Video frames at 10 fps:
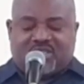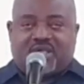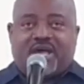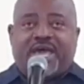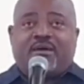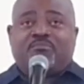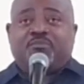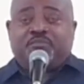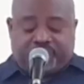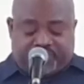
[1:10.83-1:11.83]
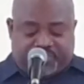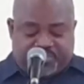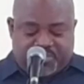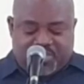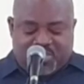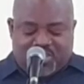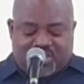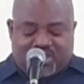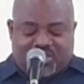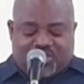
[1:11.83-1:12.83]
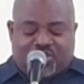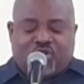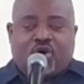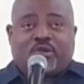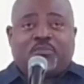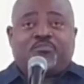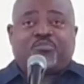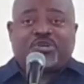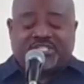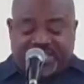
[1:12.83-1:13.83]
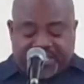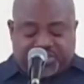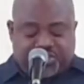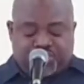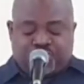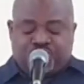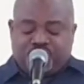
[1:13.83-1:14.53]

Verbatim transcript: I am going to present to you